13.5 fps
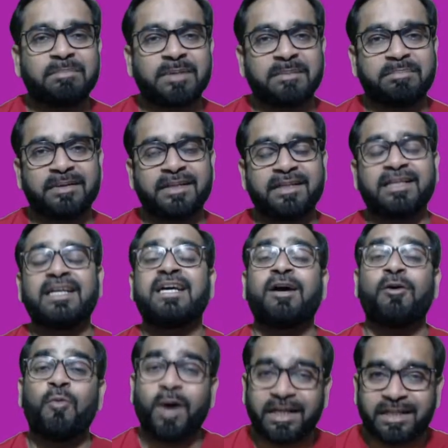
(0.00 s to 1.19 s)
people,
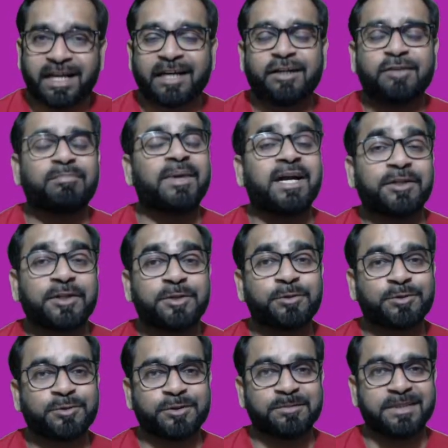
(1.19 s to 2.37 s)
what kind of my attitude
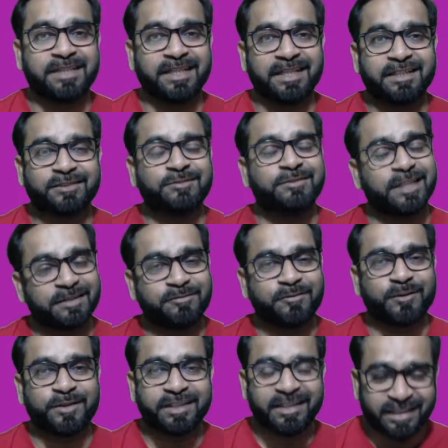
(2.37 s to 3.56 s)
should be there.
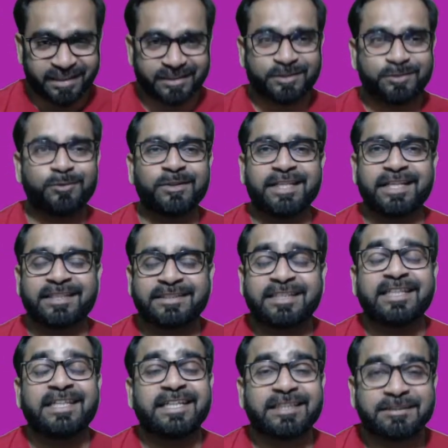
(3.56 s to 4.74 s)
Therefore, in school days,
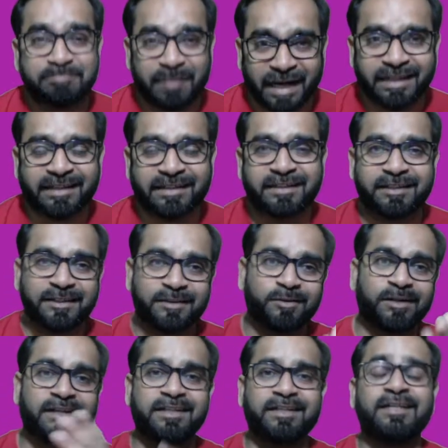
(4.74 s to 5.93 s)
it is mandatory to
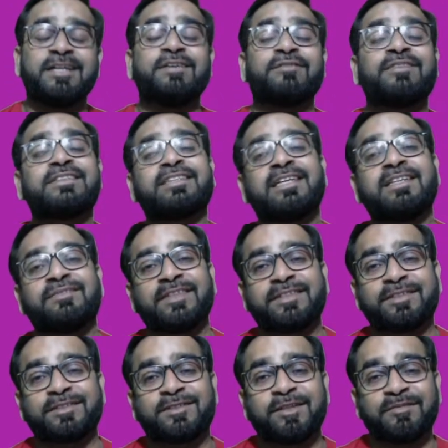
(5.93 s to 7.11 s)
learn physical
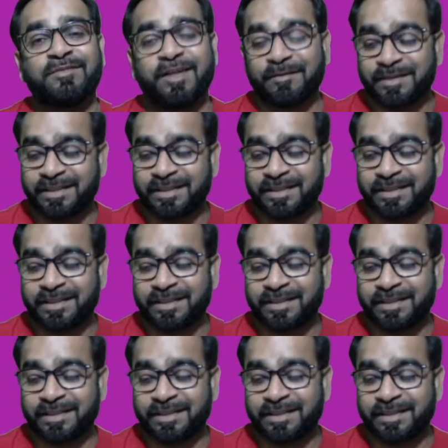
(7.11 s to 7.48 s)
features of our